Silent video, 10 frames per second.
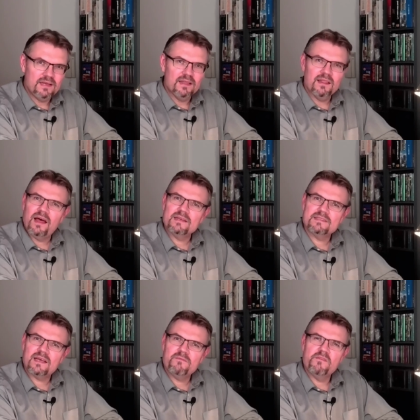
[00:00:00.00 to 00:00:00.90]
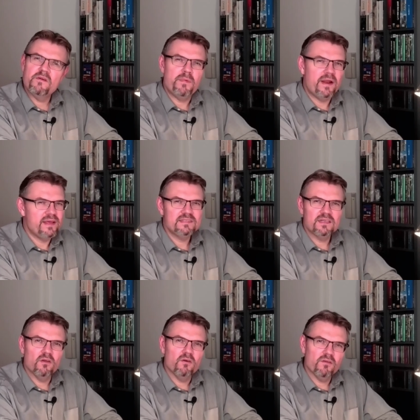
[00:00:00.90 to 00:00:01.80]
Last time we replaced a
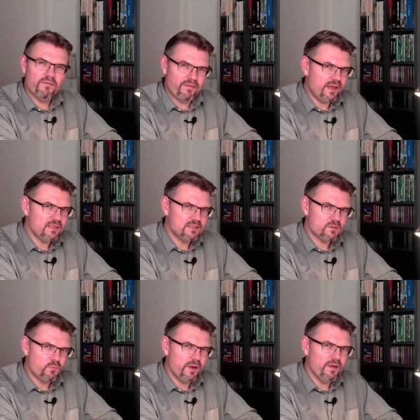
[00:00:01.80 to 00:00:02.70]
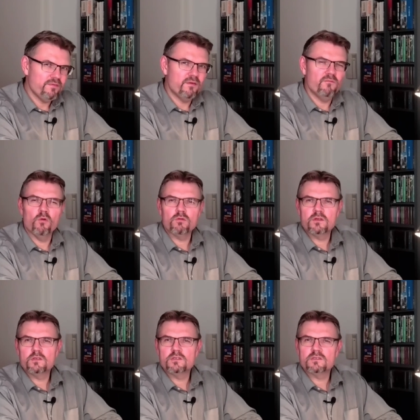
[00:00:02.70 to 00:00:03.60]
lot of things with a voltage